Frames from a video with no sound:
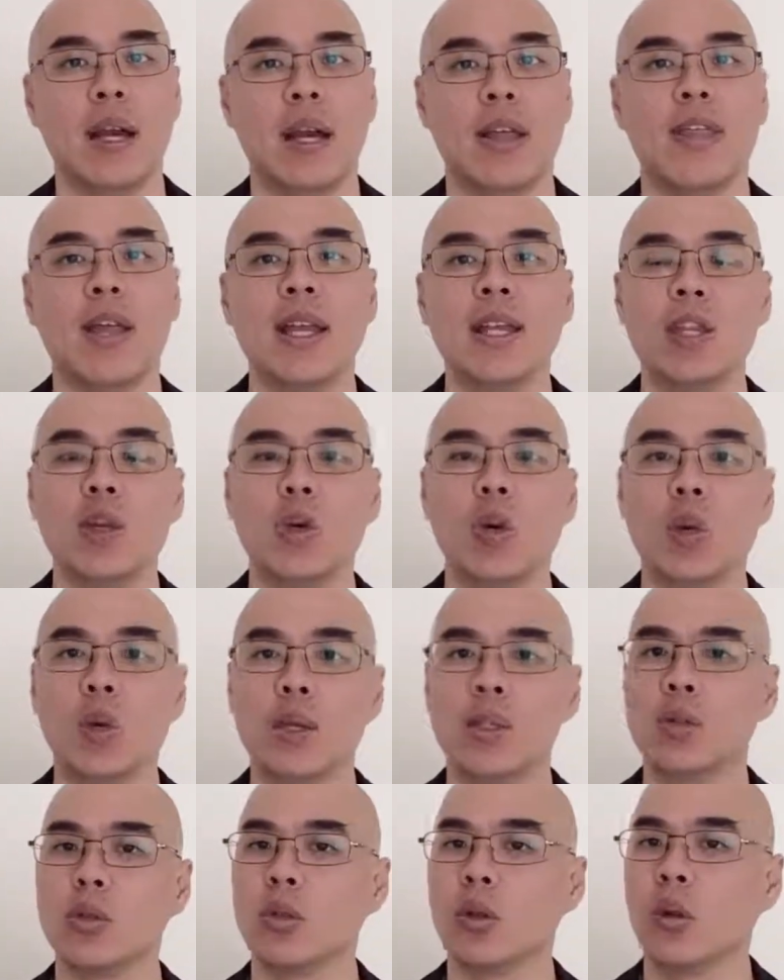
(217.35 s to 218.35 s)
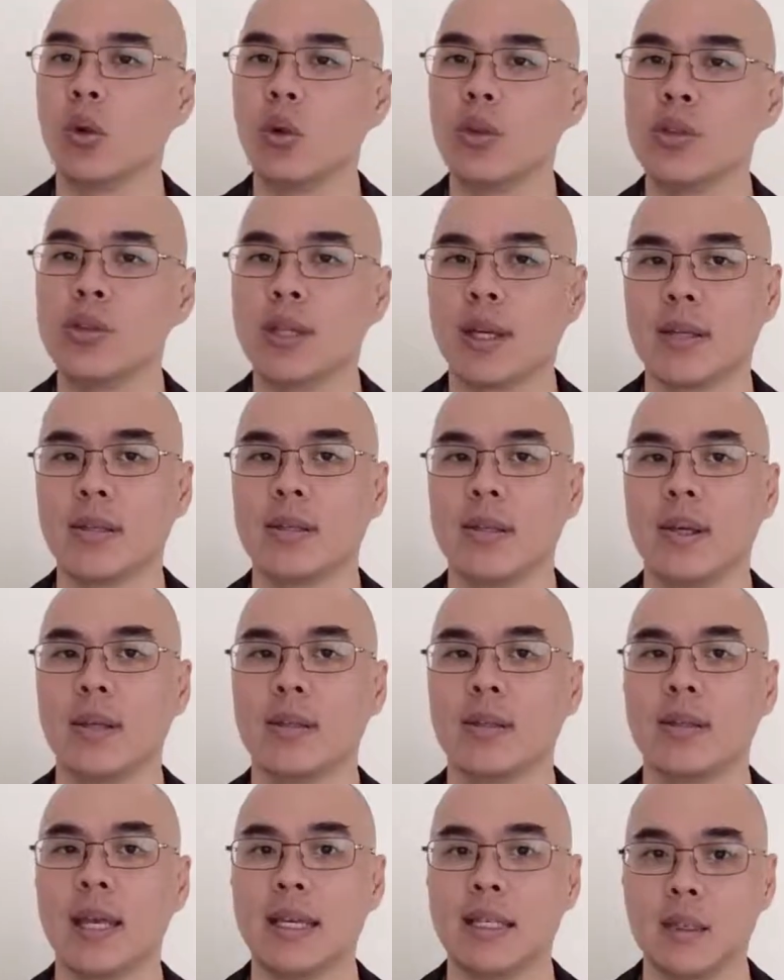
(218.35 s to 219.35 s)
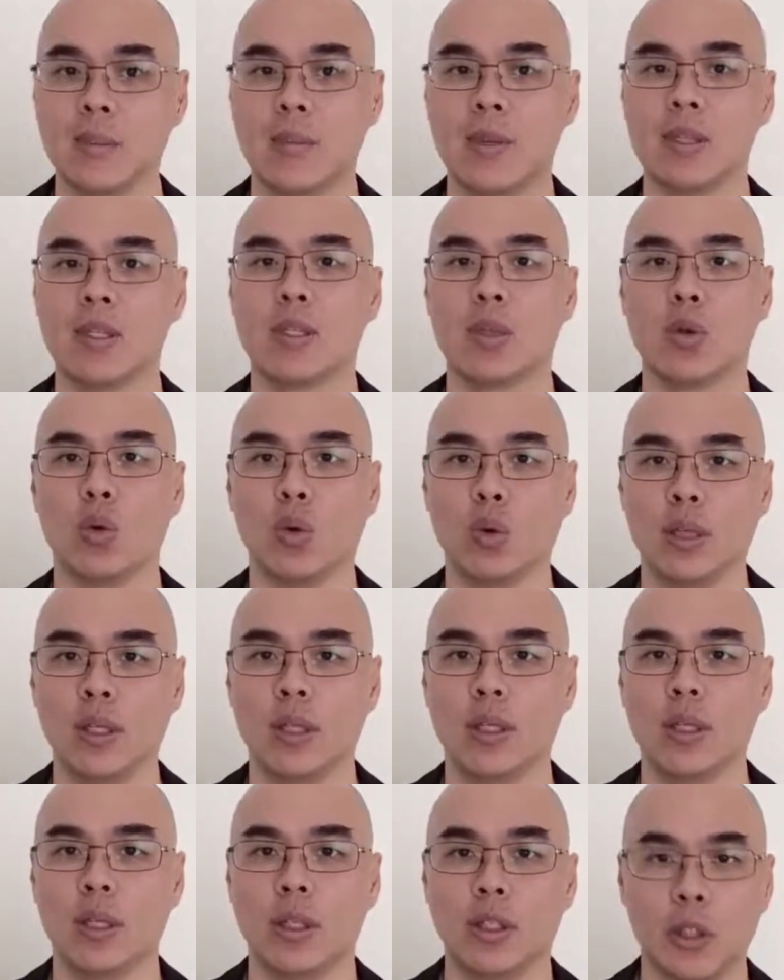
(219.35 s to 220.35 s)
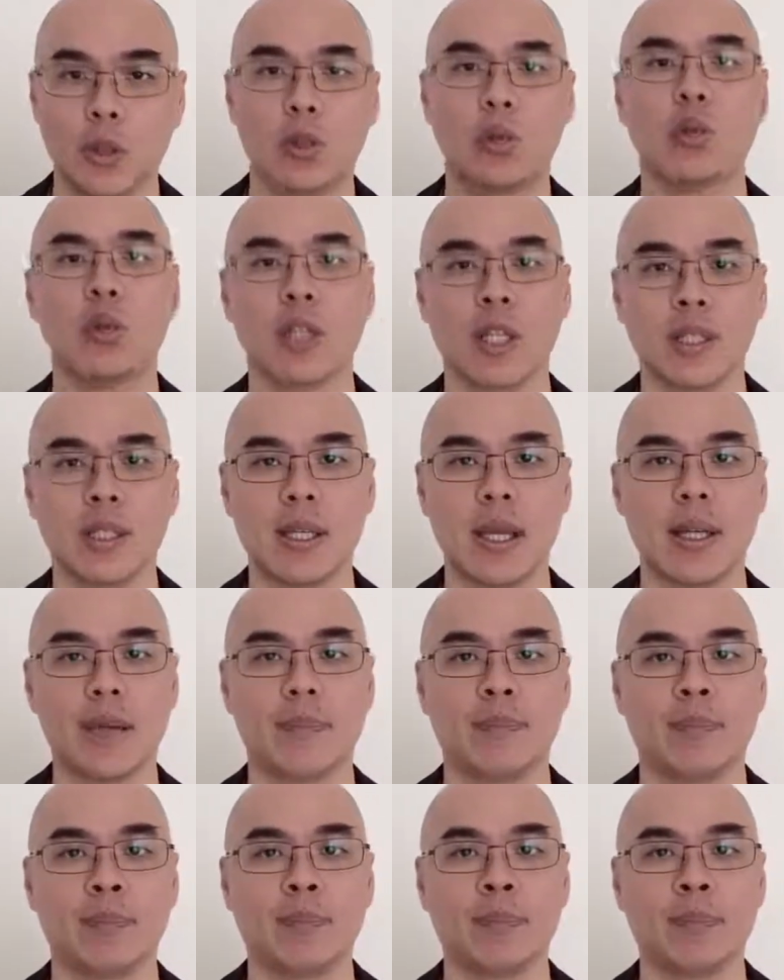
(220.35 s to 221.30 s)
then you owe it to your own success as a business owner to do just that.